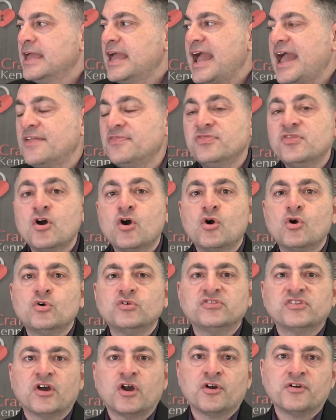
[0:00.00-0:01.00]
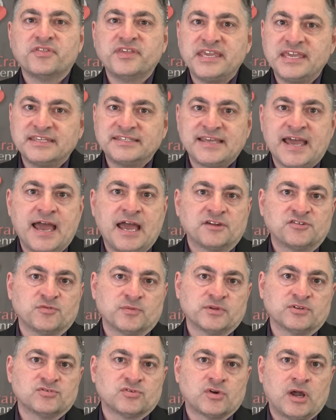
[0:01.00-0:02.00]
And those are the
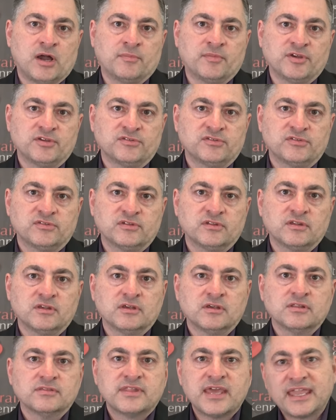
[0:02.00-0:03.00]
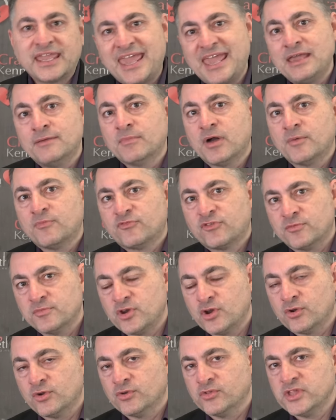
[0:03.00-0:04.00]
attachment traumas that came up from
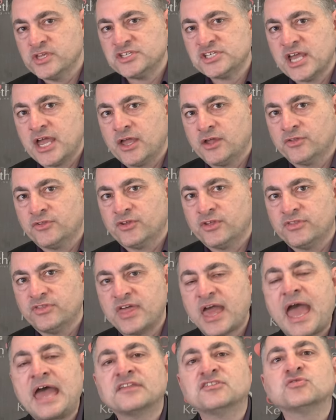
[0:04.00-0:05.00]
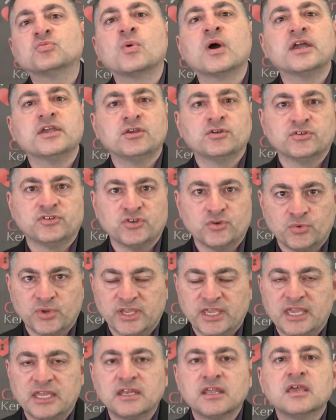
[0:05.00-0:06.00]
your early childhood. That's why you're
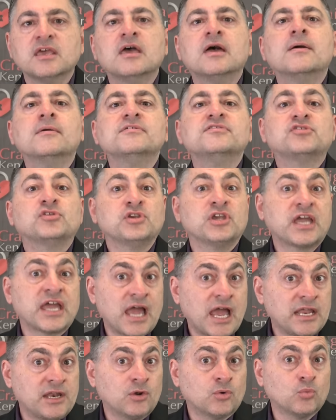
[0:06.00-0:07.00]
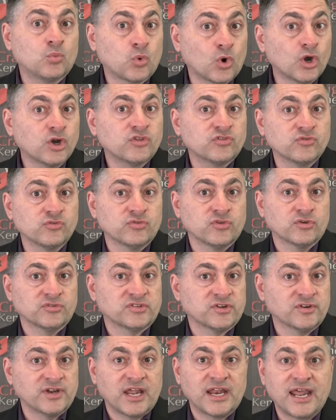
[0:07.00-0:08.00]
doing it. So you got to work through those.
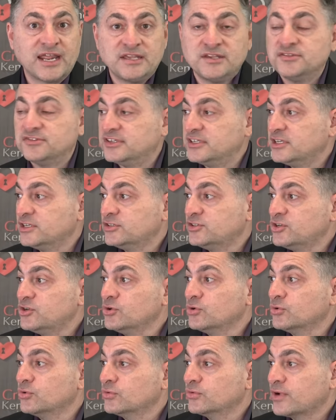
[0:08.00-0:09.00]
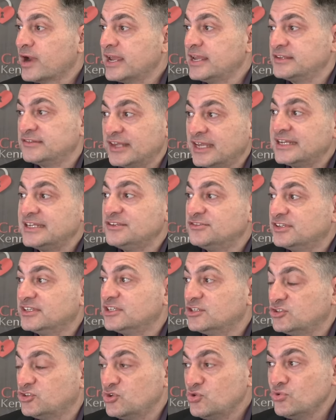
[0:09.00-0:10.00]
They're not easy to do, right? It's not easy
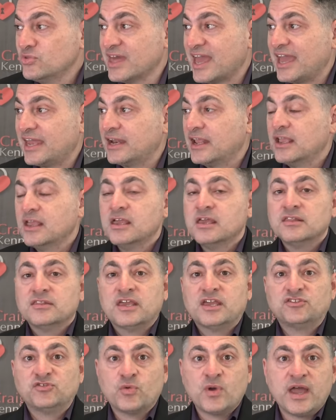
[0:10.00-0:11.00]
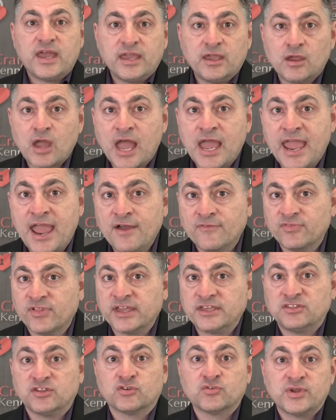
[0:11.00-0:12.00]
to do that. That's why I have
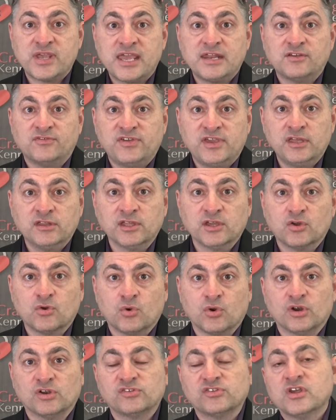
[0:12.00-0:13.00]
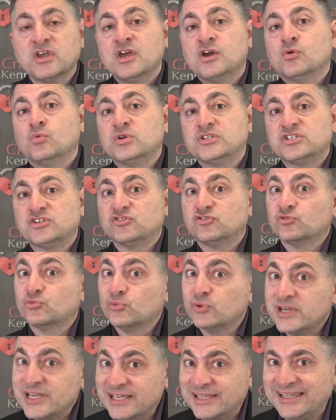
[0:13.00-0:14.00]
like the creative healing course, which is
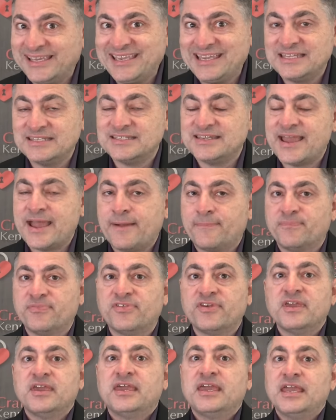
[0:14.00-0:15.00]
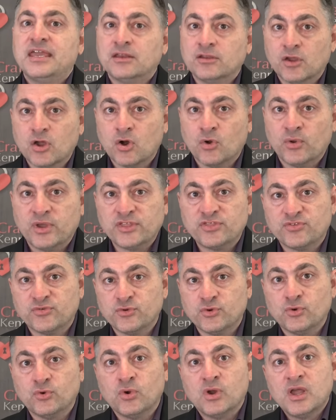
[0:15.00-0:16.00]
really in depth in going
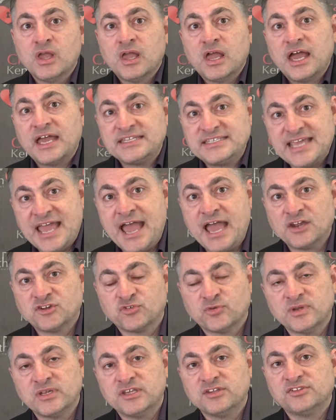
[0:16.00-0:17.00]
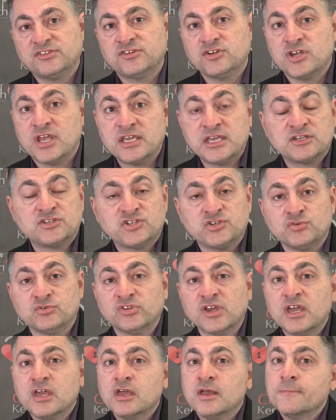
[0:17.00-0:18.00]
through attachment
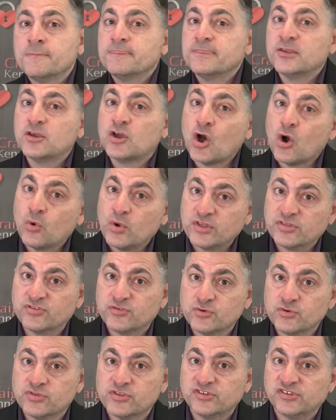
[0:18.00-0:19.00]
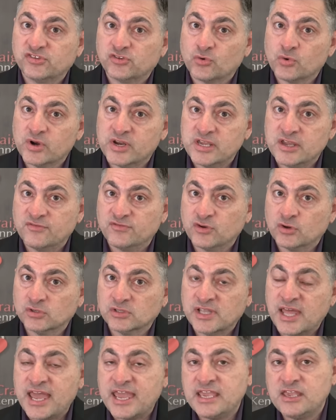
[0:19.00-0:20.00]
issues, going through the story of your
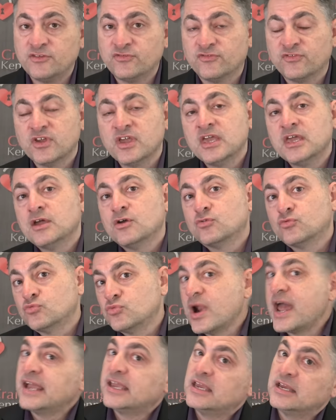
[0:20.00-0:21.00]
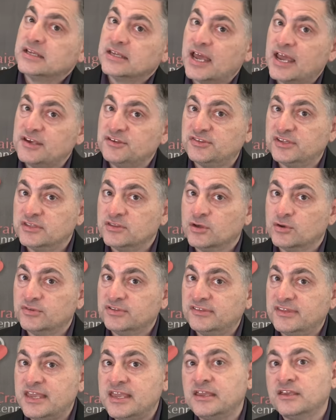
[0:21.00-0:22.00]
life, recognizing
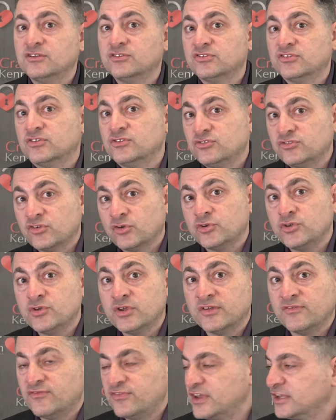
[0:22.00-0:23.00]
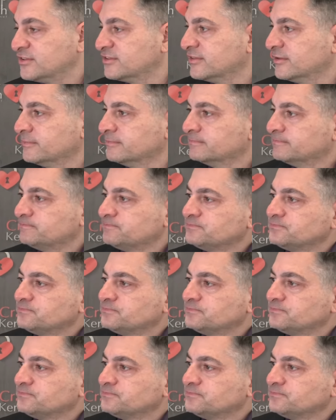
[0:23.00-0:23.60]
those things so you can fix them.